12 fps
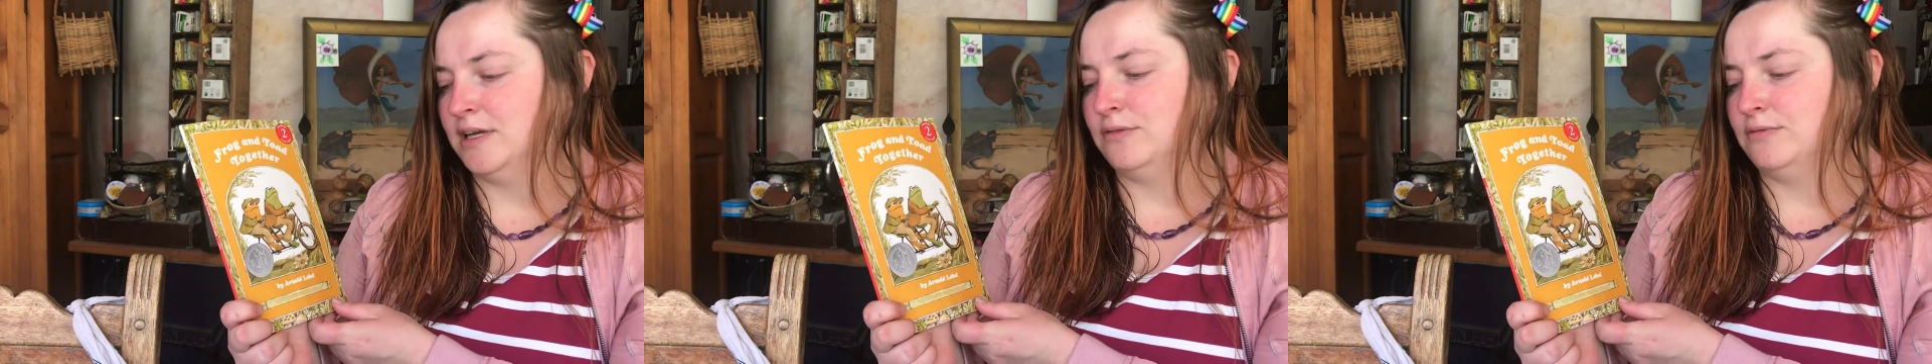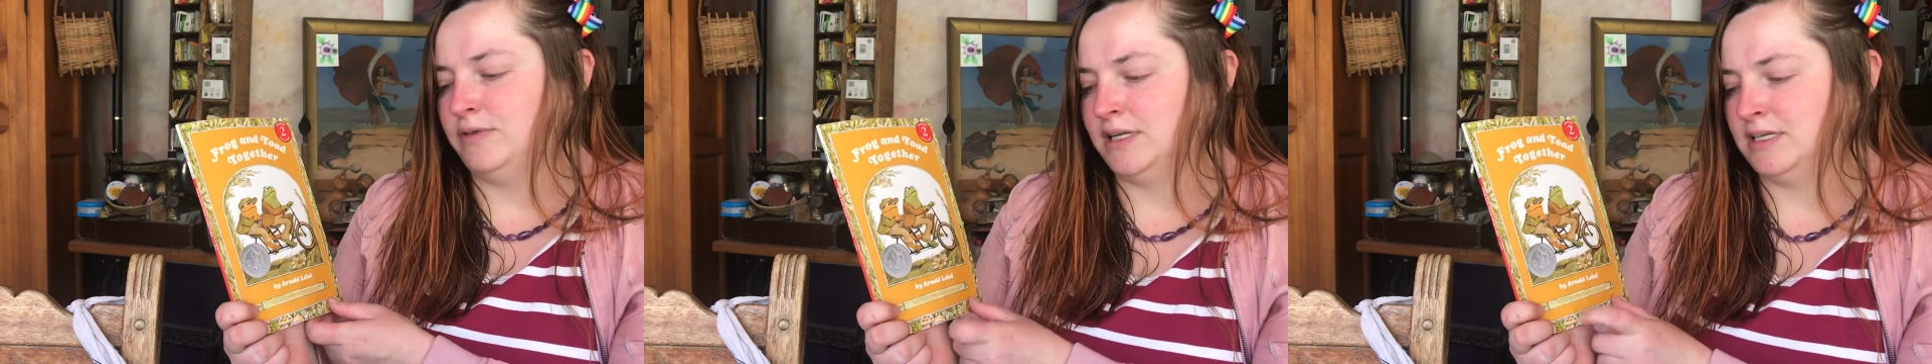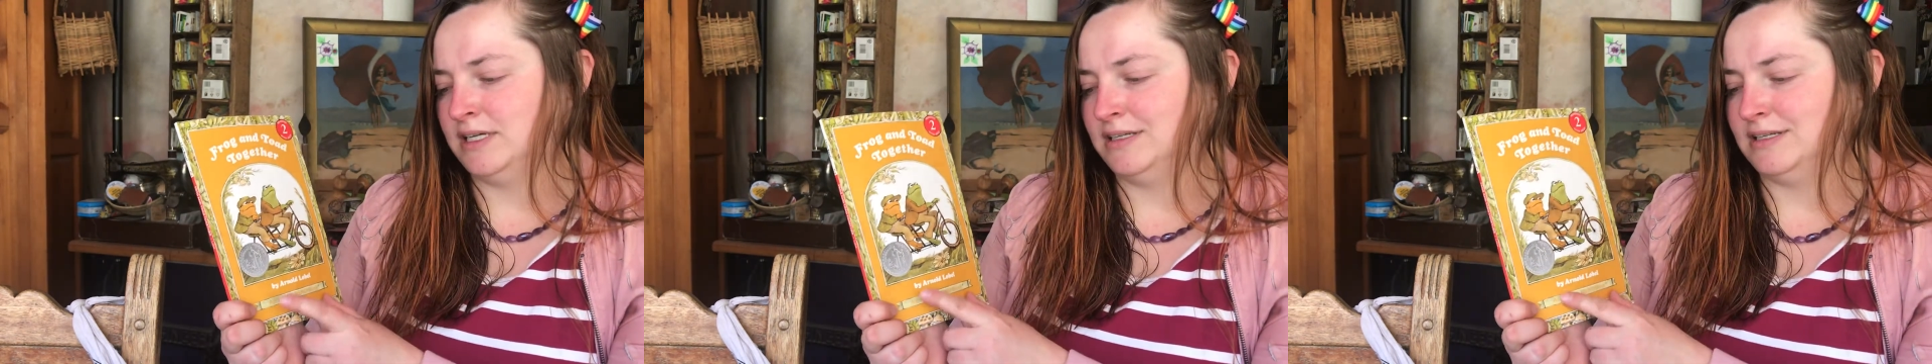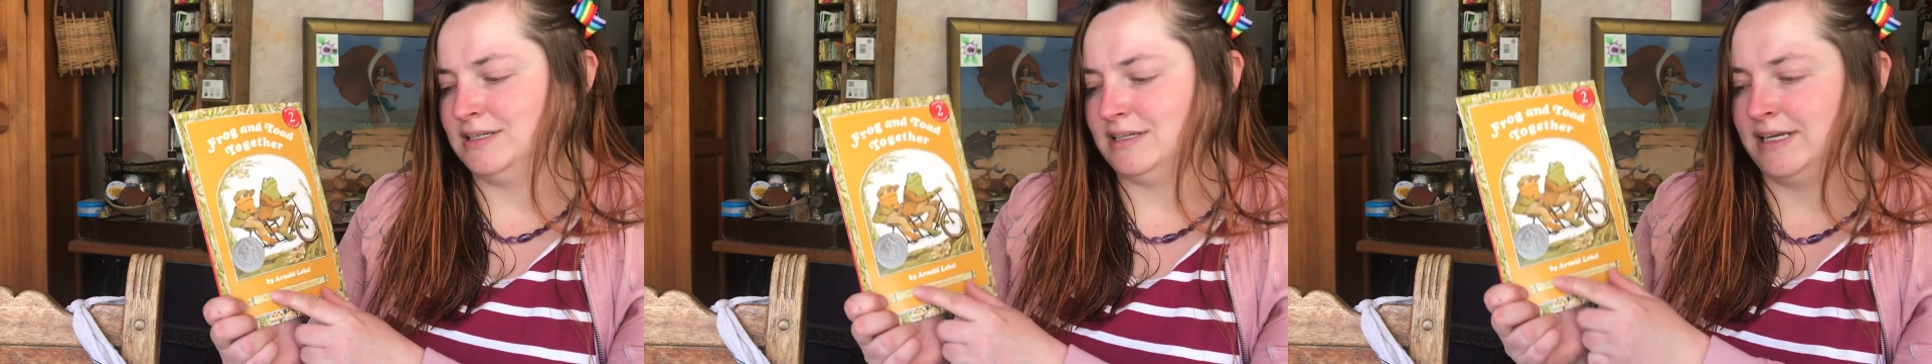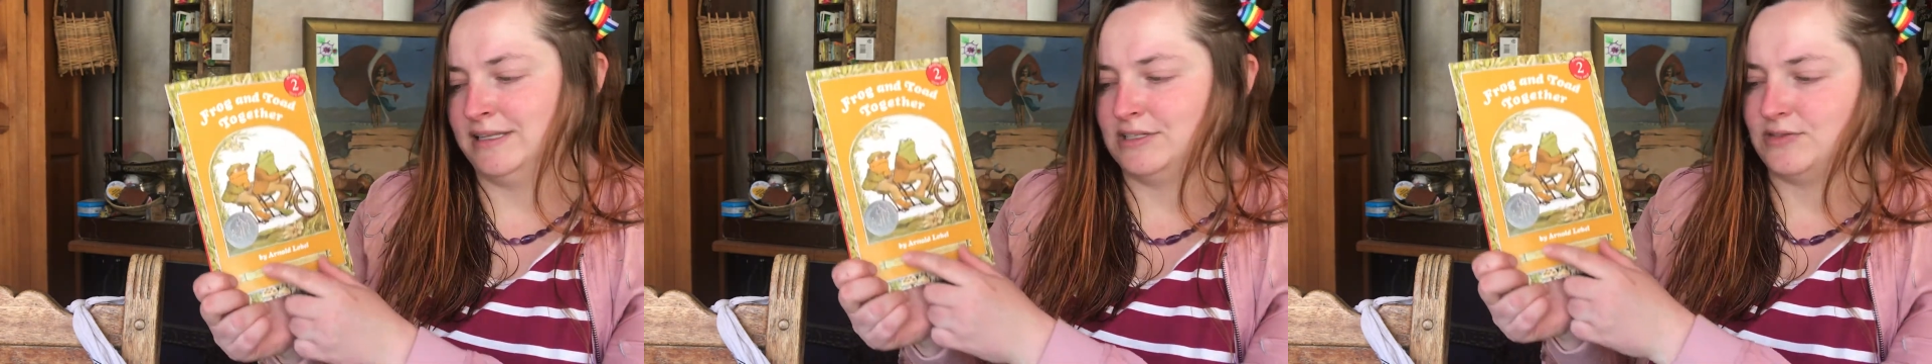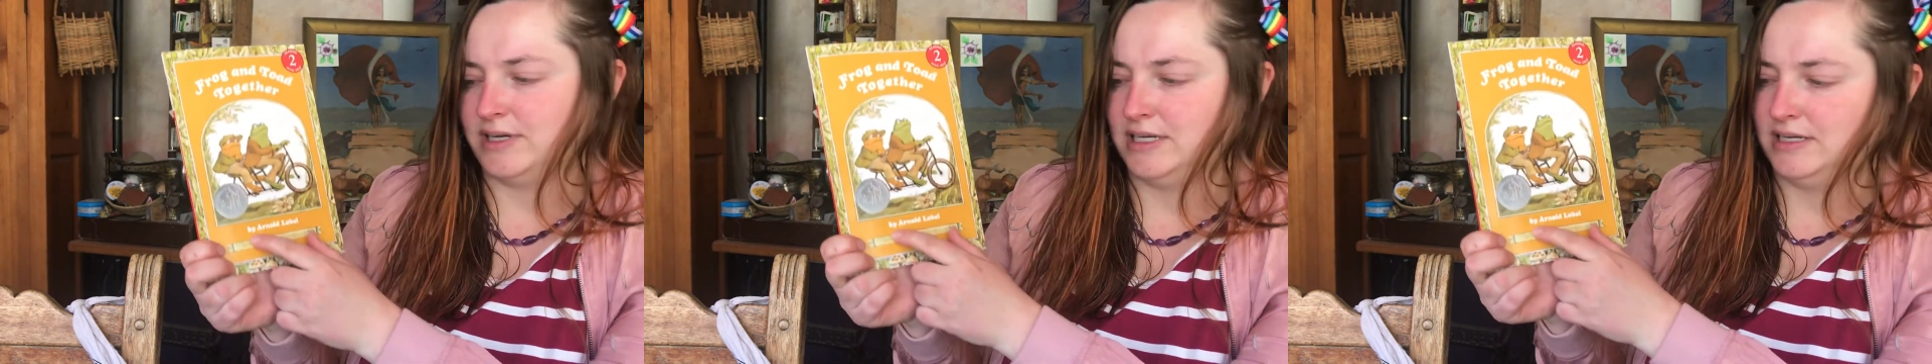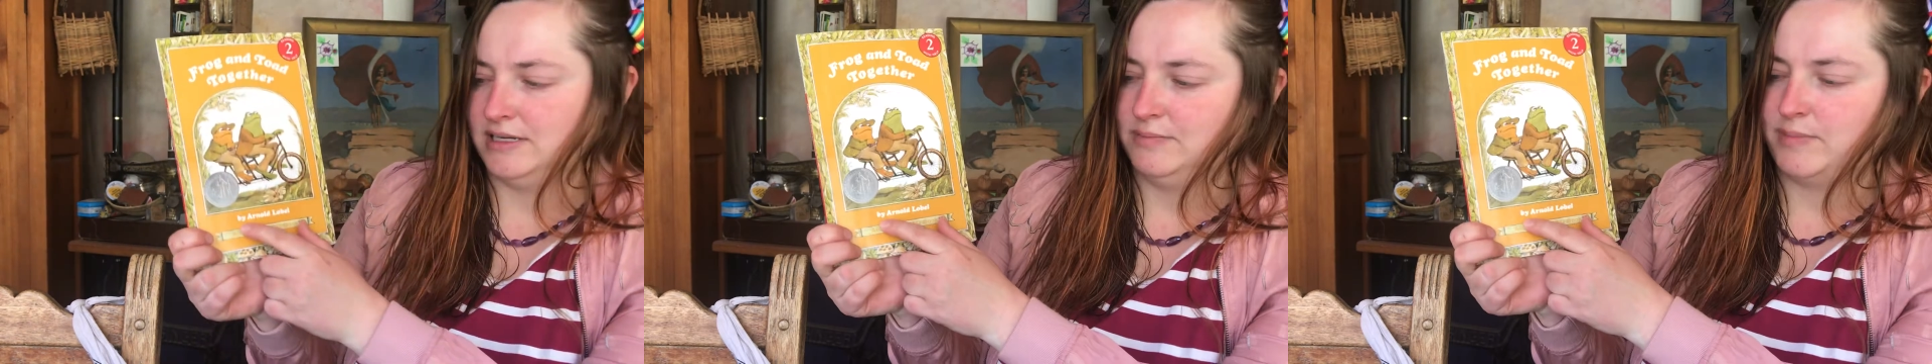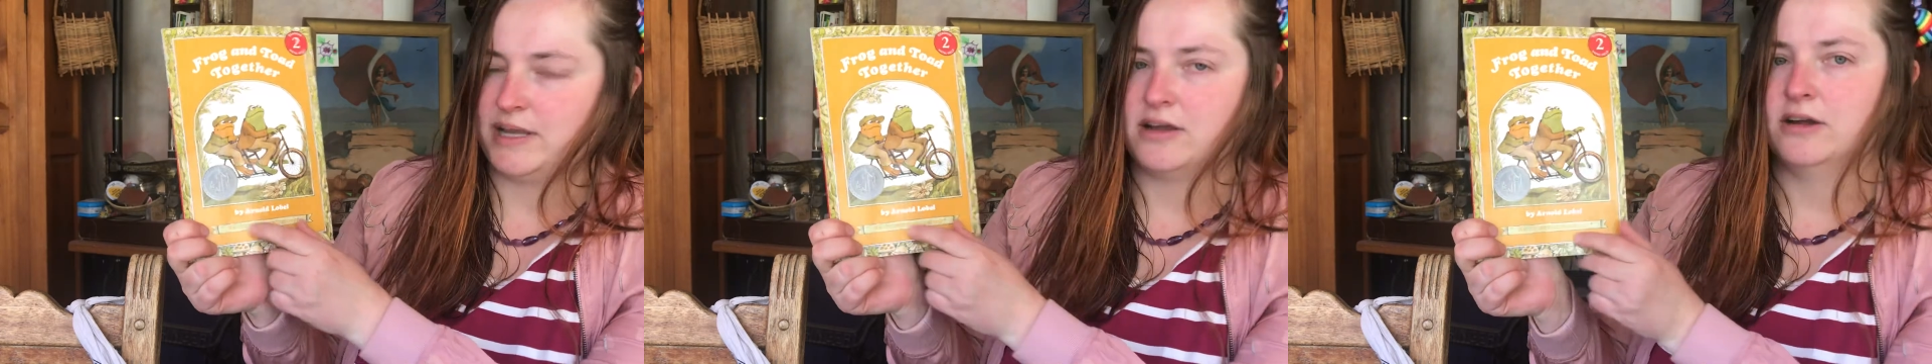written and illustrated
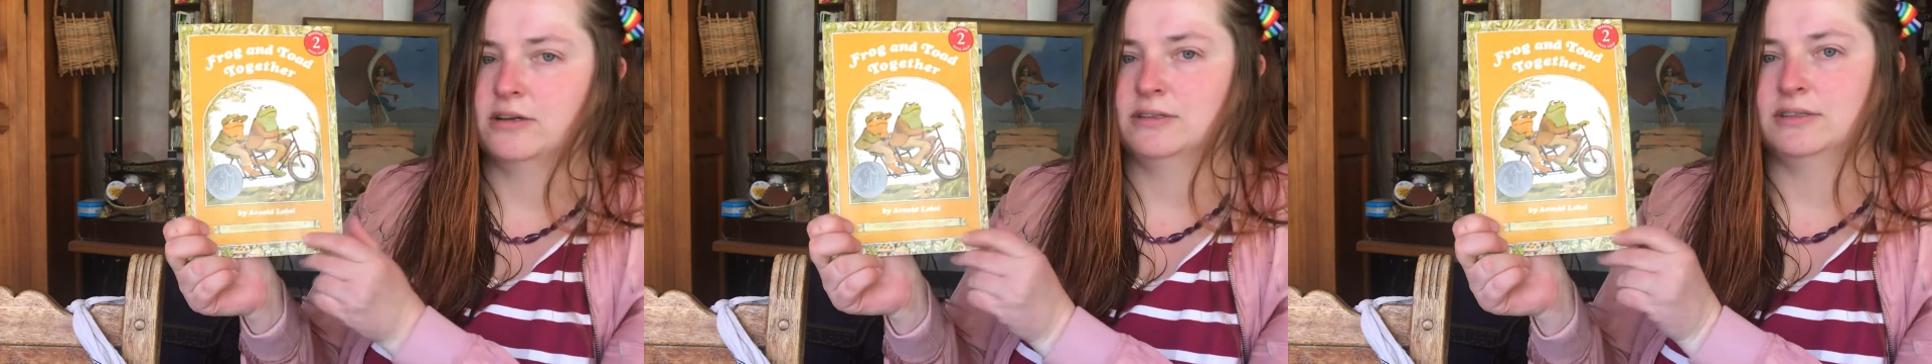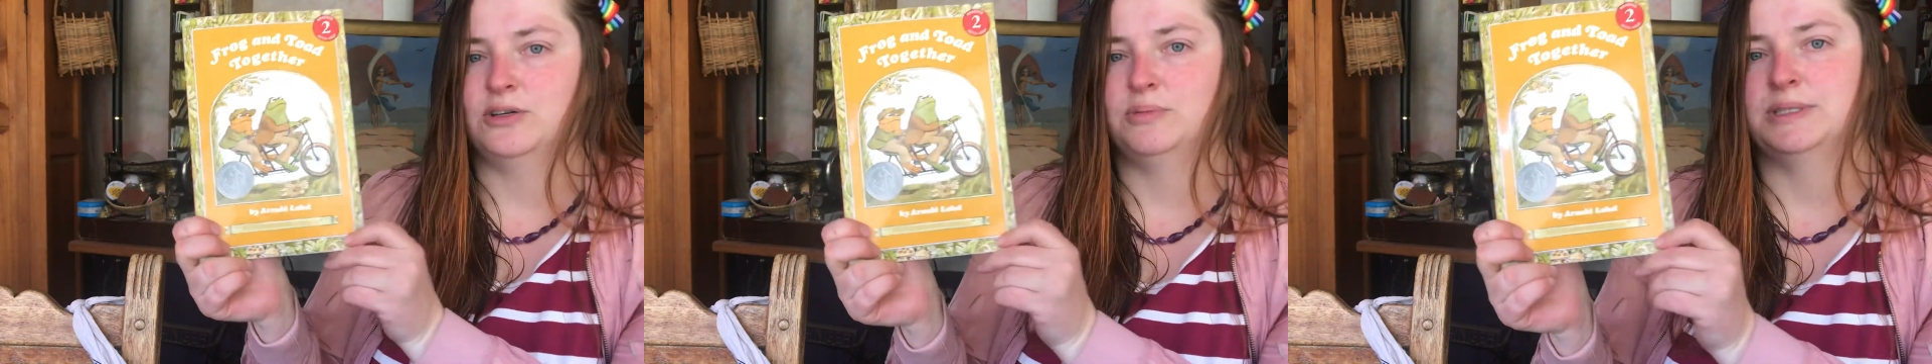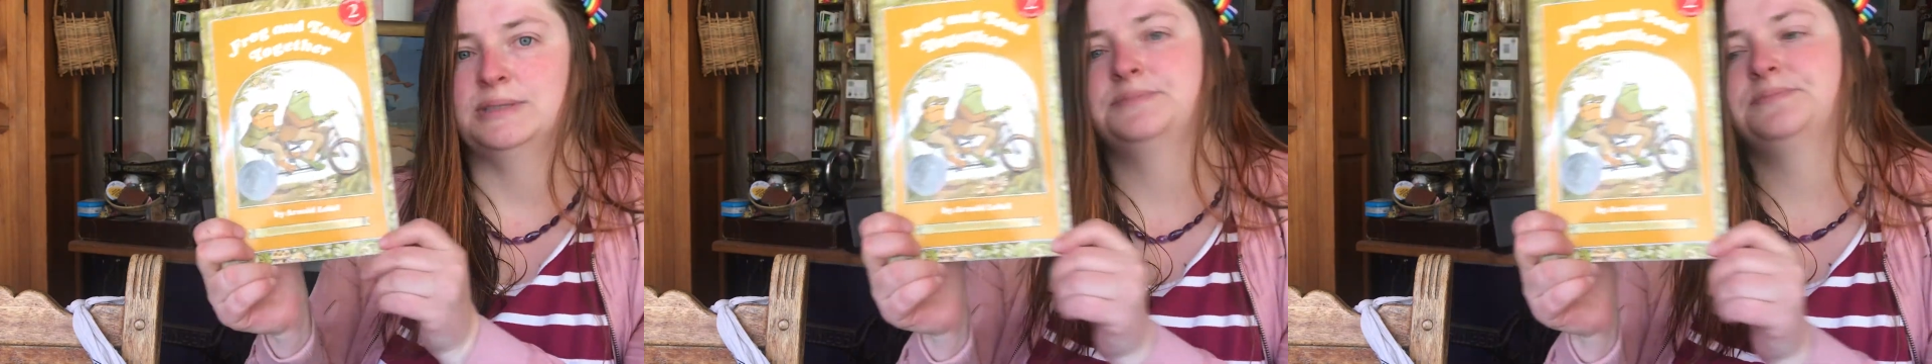by Arnold Lobel.